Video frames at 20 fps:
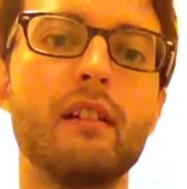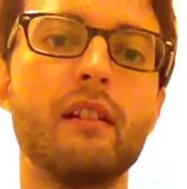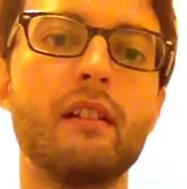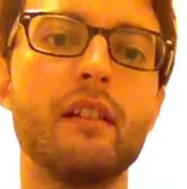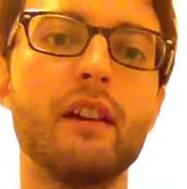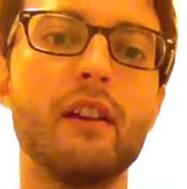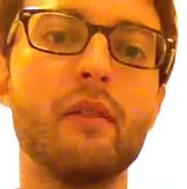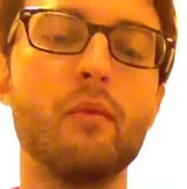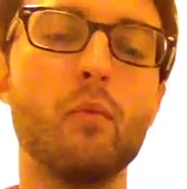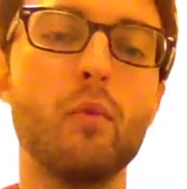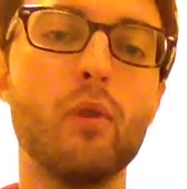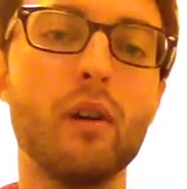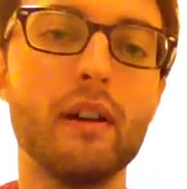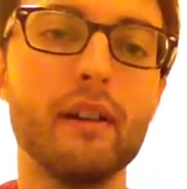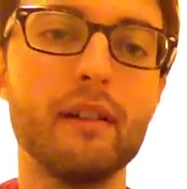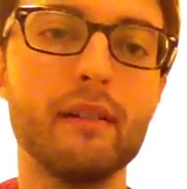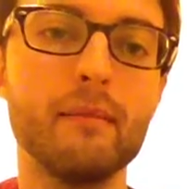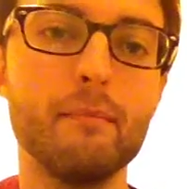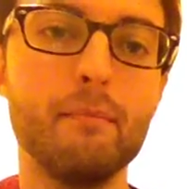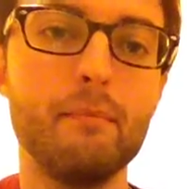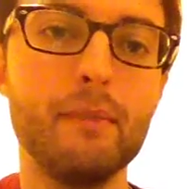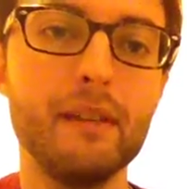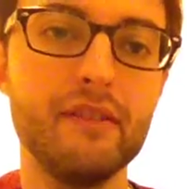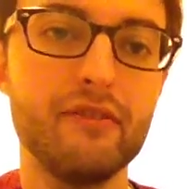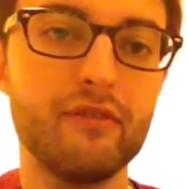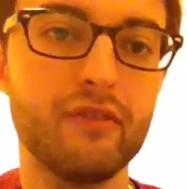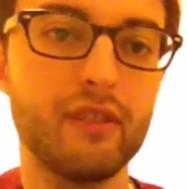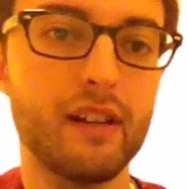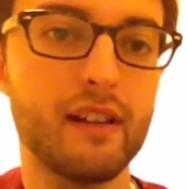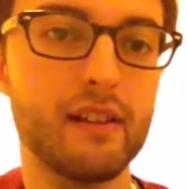then one B
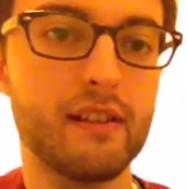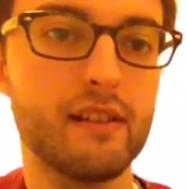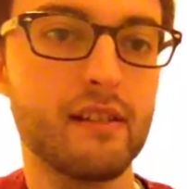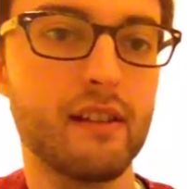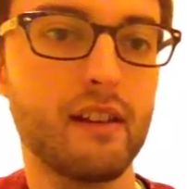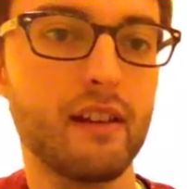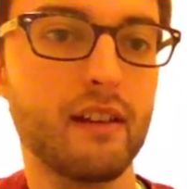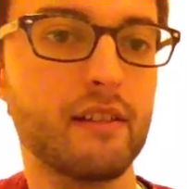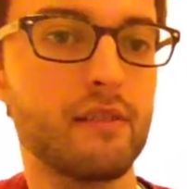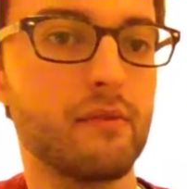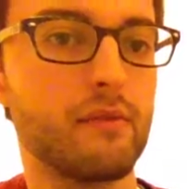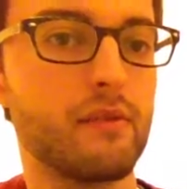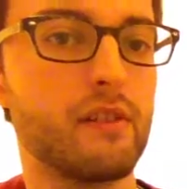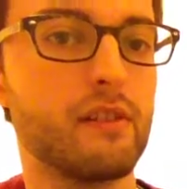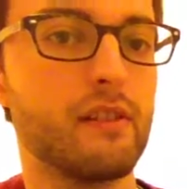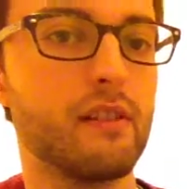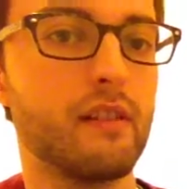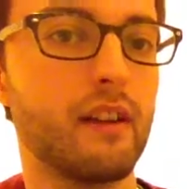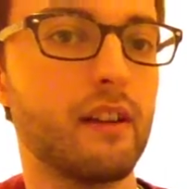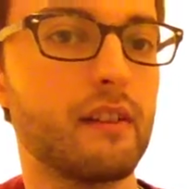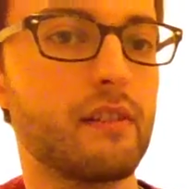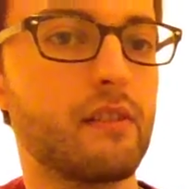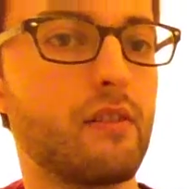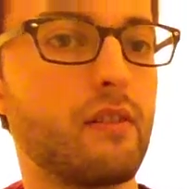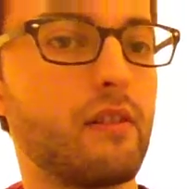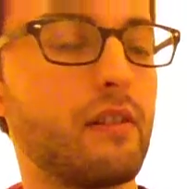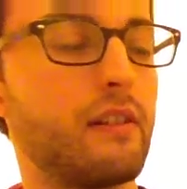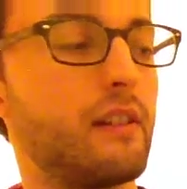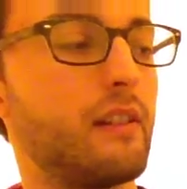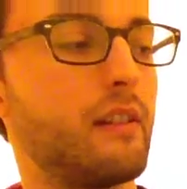flat 6, which is the next
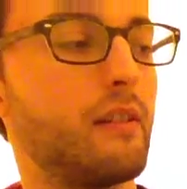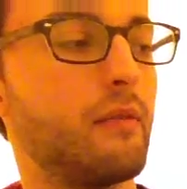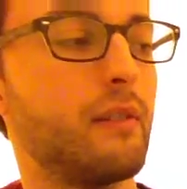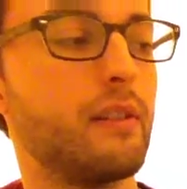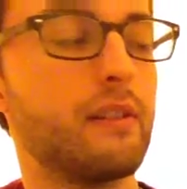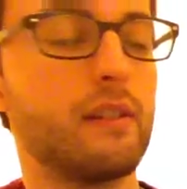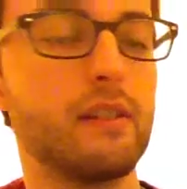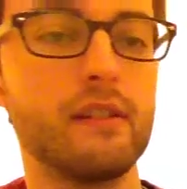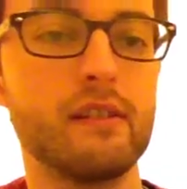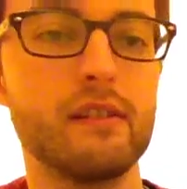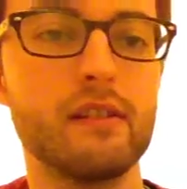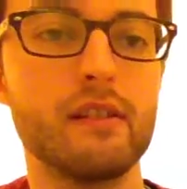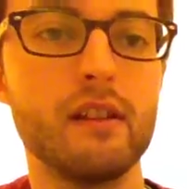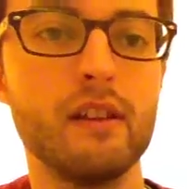chord here, which is